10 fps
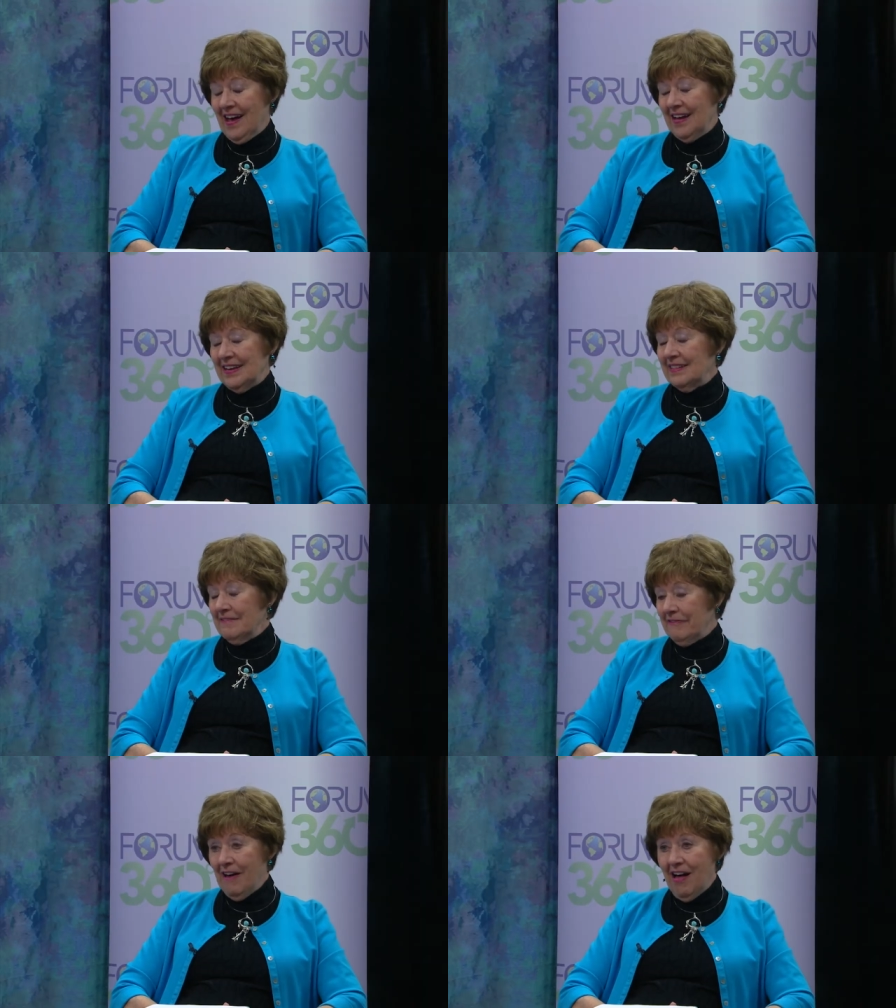in the
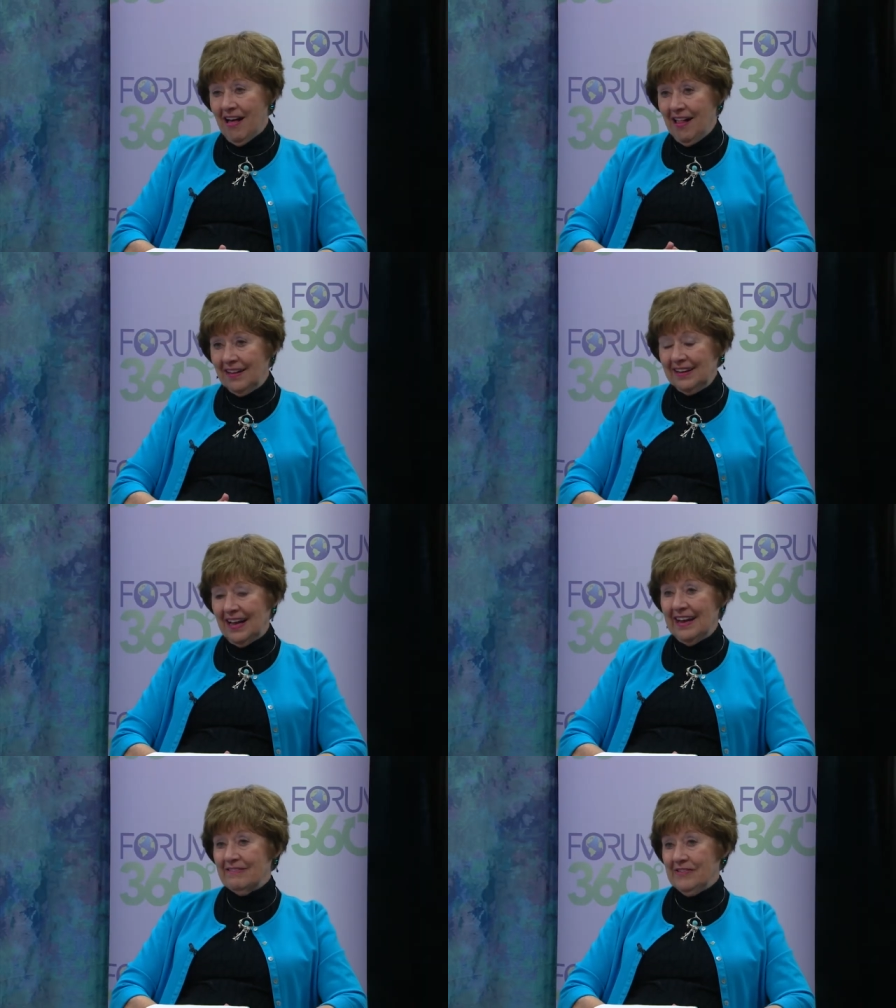fall
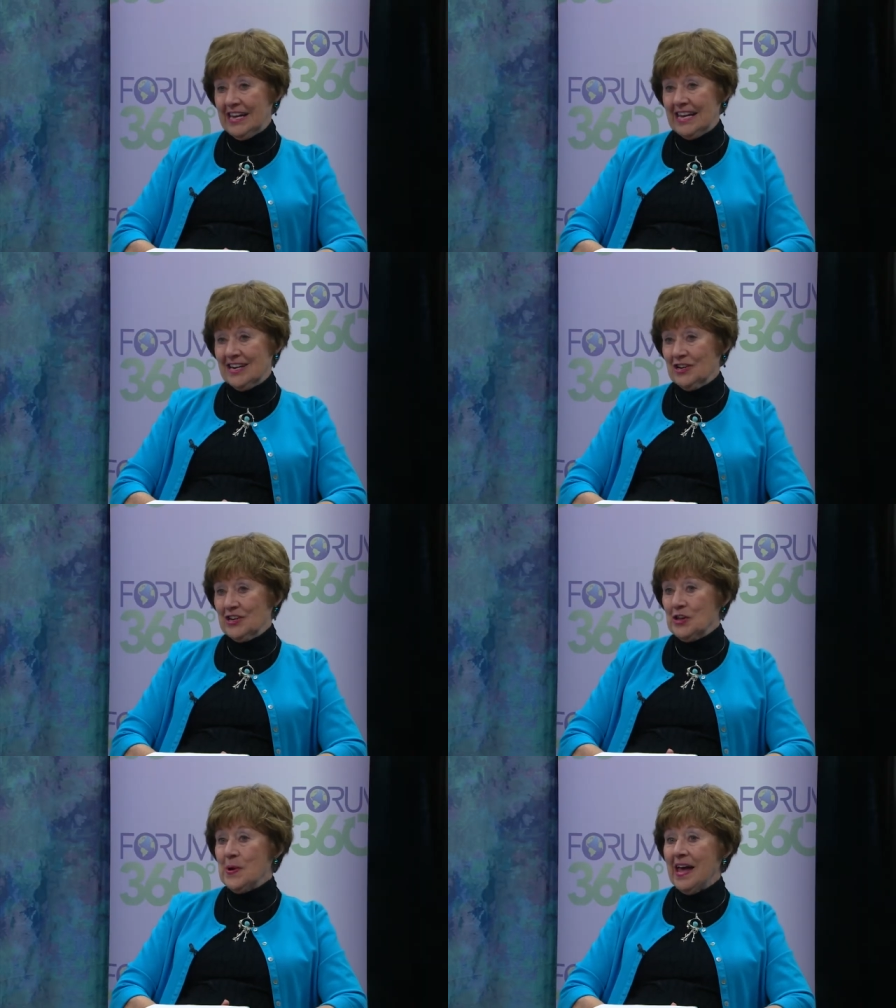every year,
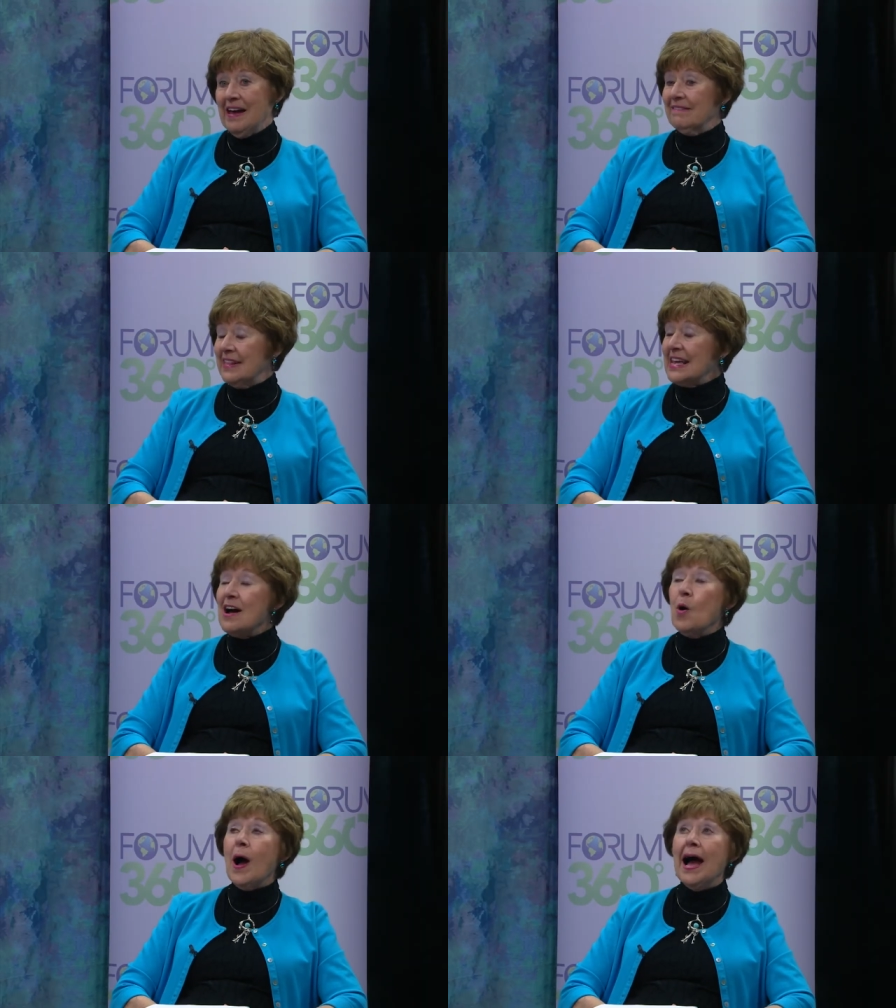you have the
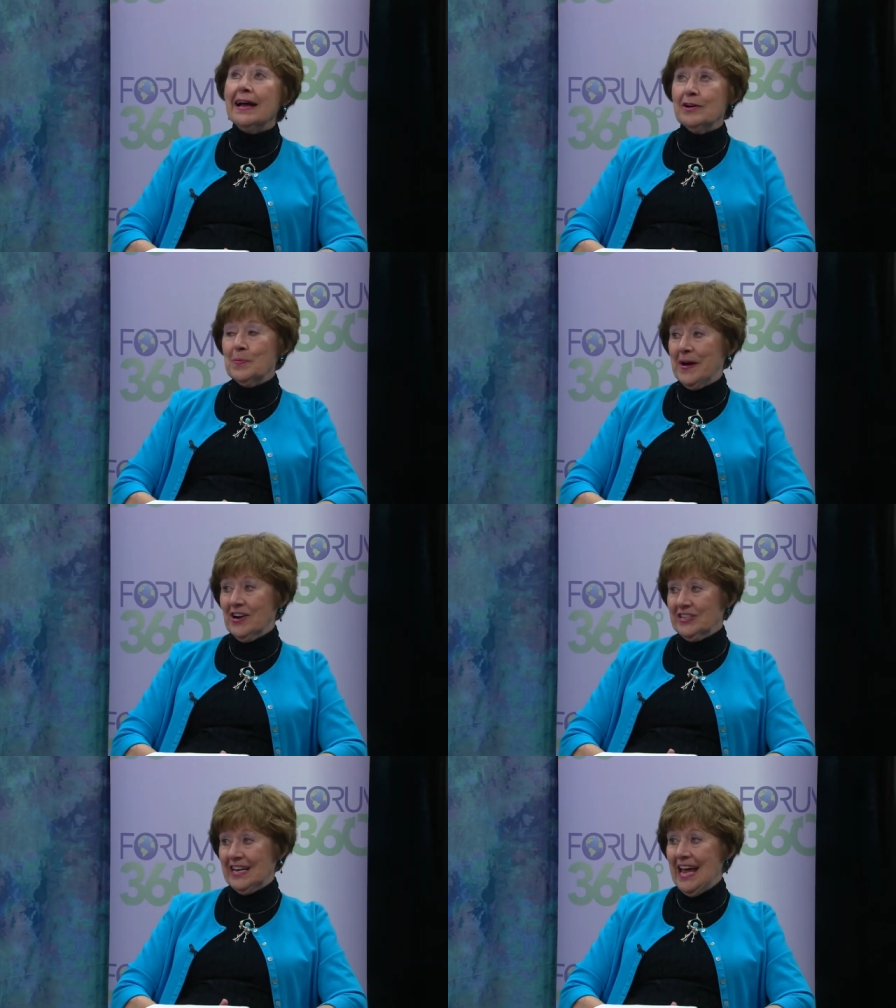Ohio
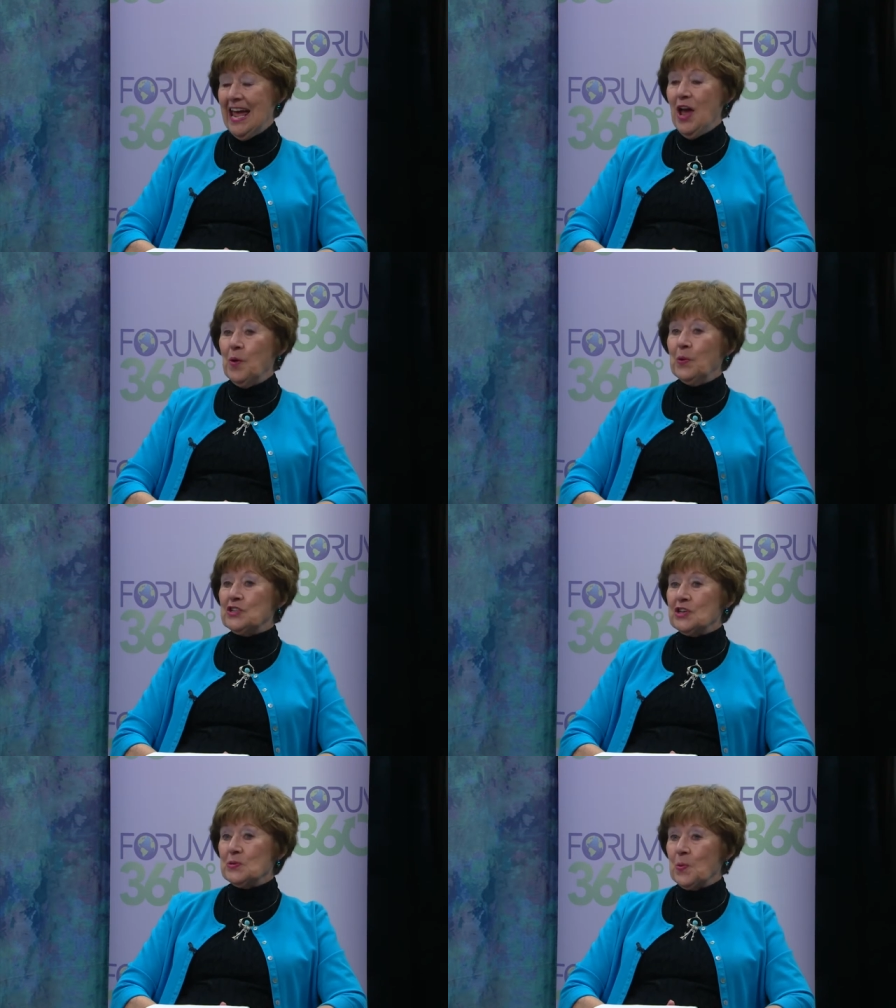Mart, yes. which
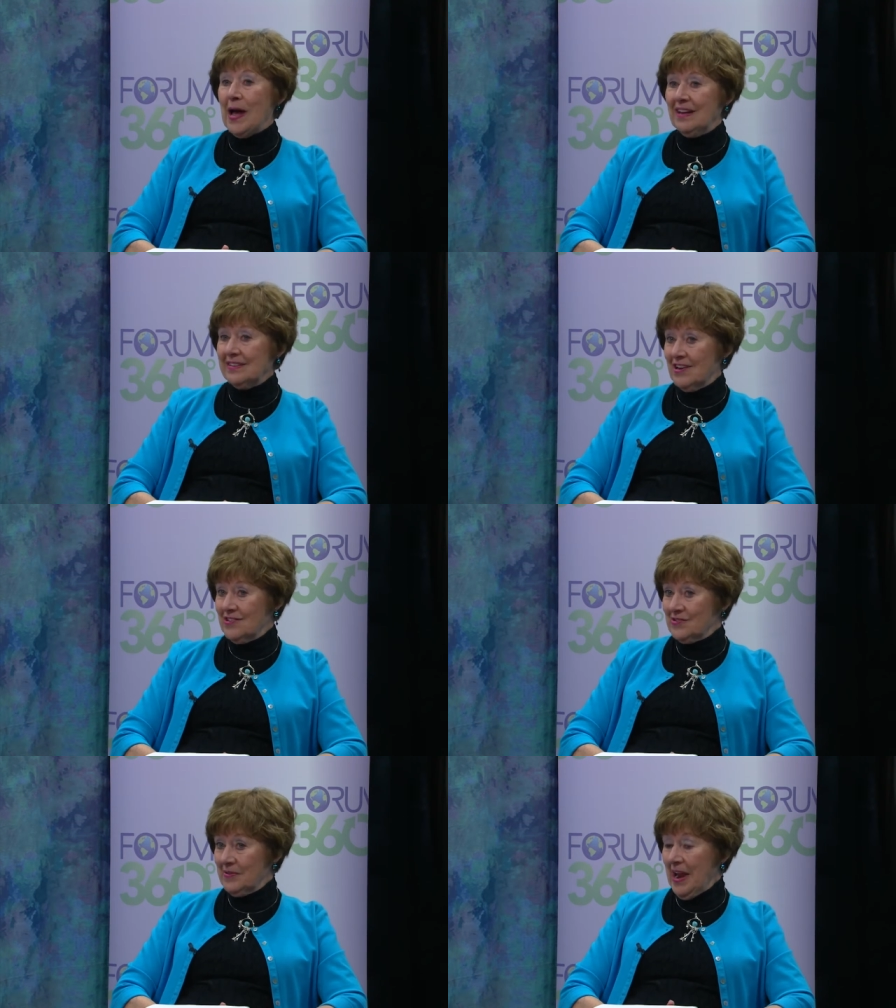is well
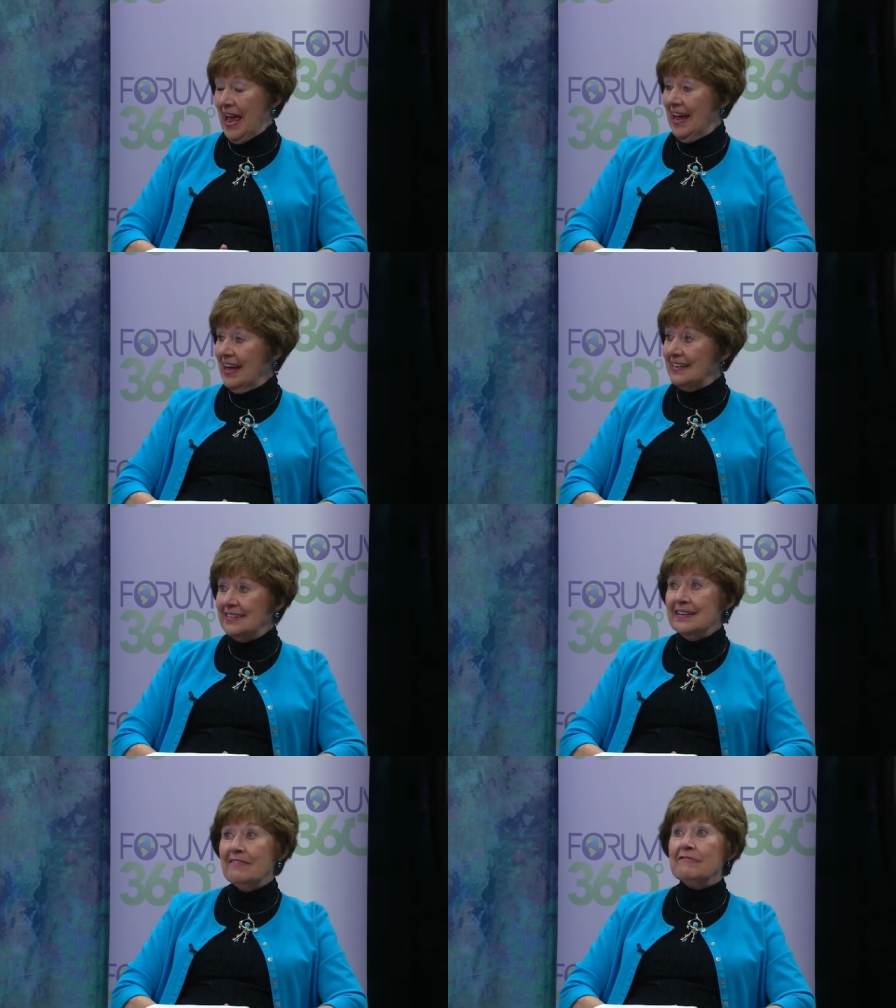known mm-hmm.
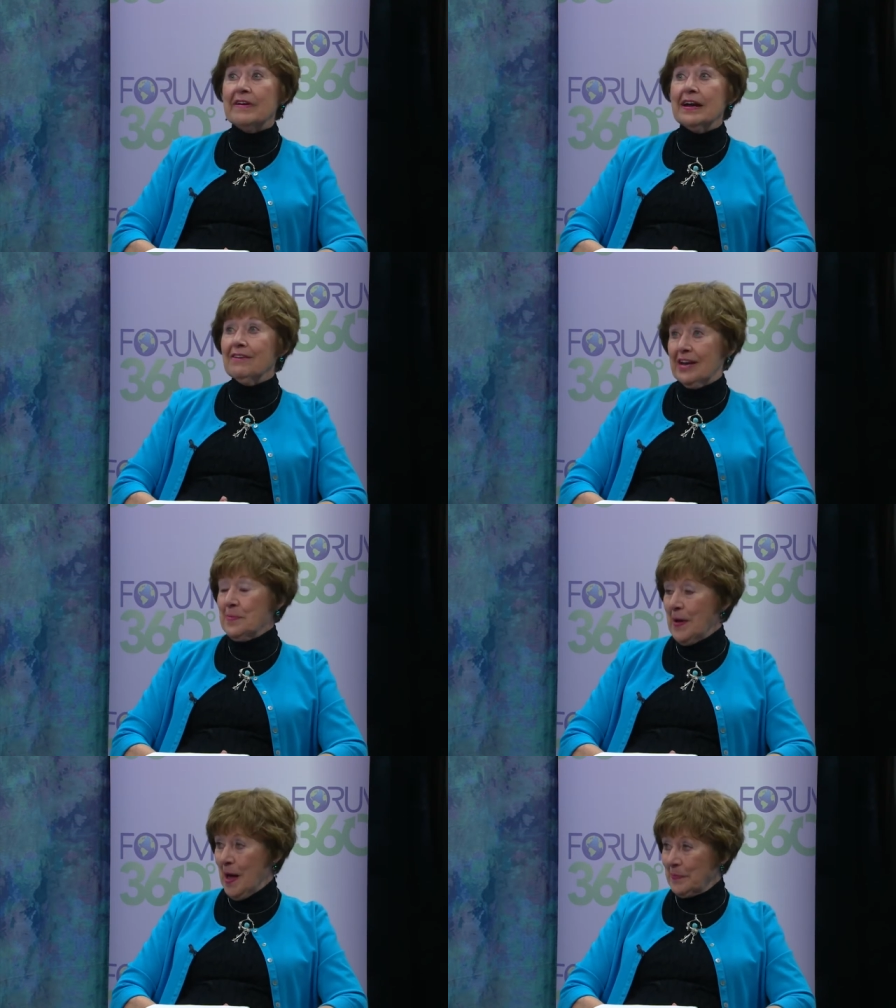and very
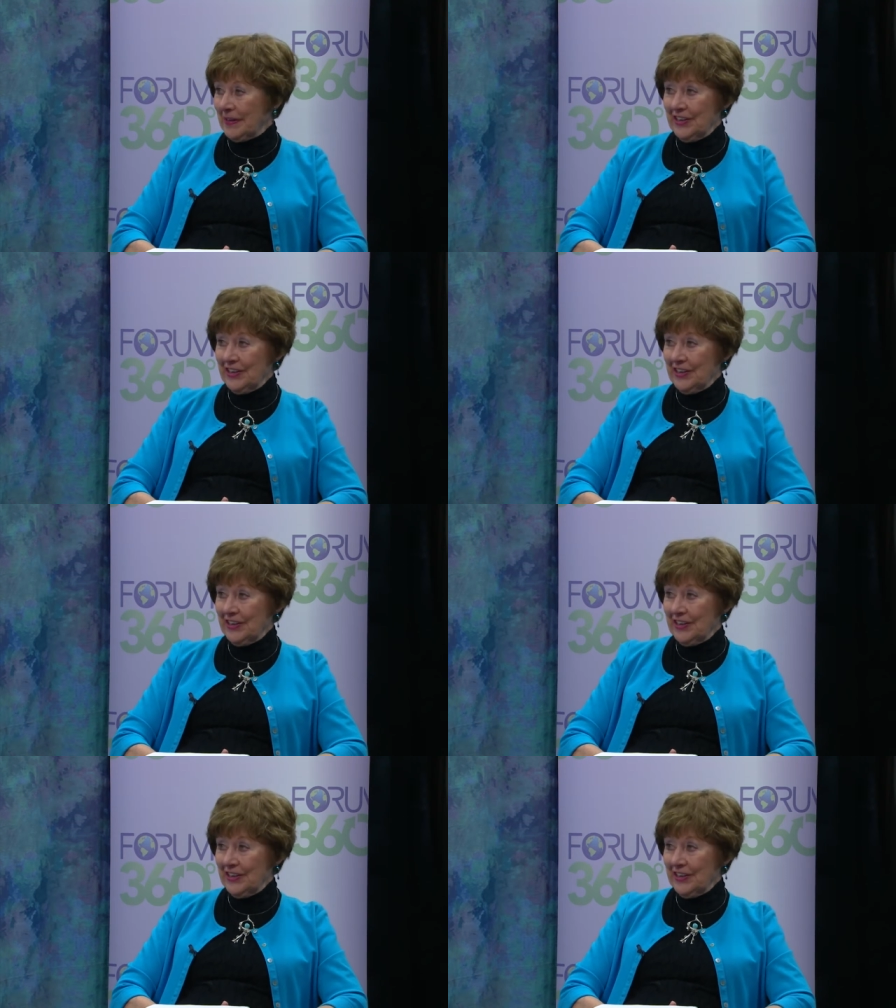popular.